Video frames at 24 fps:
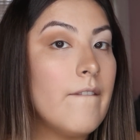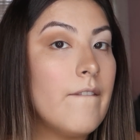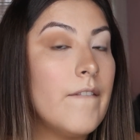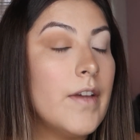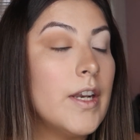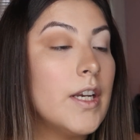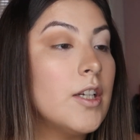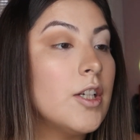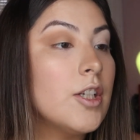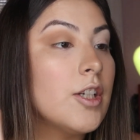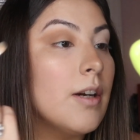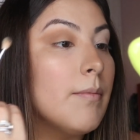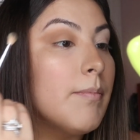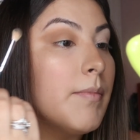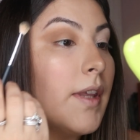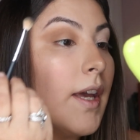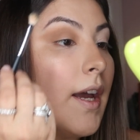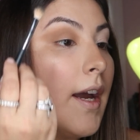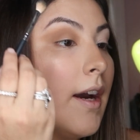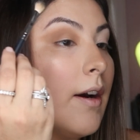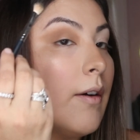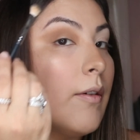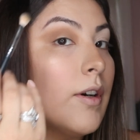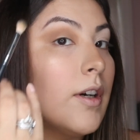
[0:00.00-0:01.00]
finish up
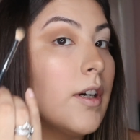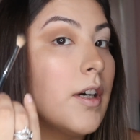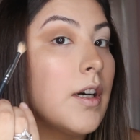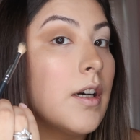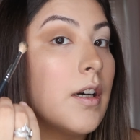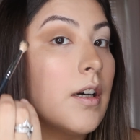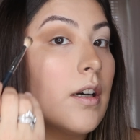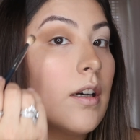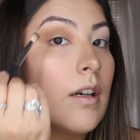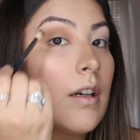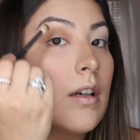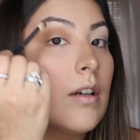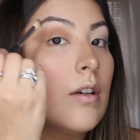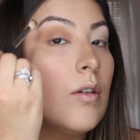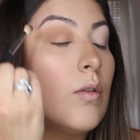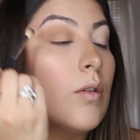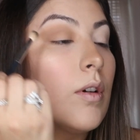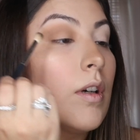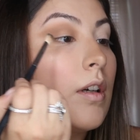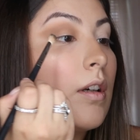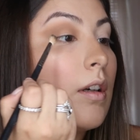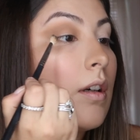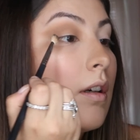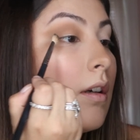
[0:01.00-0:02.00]
the outer
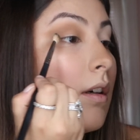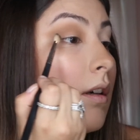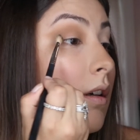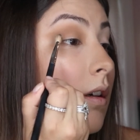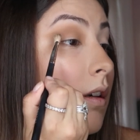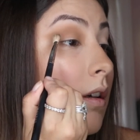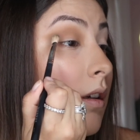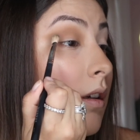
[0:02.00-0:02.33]
corner.